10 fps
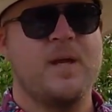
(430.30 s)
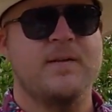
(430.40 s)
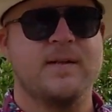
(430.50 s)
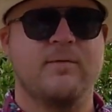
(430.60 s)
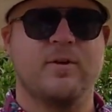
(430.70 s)

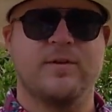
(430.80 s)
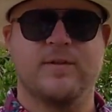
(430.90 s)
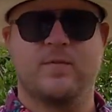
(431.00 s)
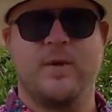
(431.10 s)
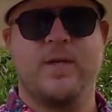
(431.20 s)
something on the
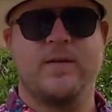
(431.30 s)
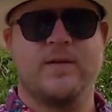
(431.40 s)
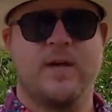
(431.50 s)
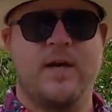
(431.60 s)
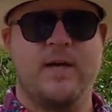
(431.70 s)
sweeter
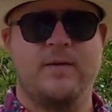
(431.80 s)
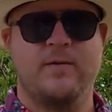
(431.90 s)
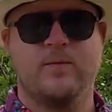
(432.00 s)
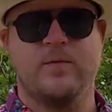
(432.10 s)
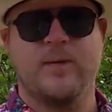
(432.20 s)
side
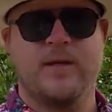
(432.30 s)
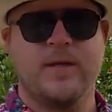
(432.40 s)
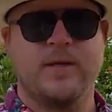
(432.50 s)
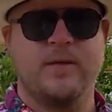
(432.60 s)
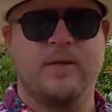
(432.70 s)
would be
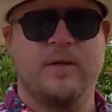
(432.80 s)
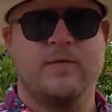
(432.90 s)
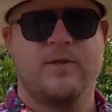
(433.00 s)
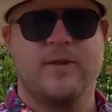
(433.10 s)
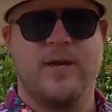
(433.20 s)
good
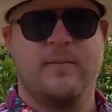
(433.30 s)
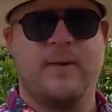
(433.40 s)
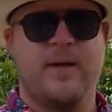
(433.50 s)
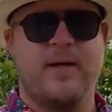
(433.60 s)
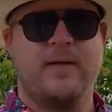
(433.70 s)
for
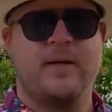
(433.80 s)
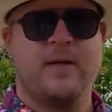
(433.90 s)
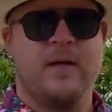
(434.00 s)
champagne.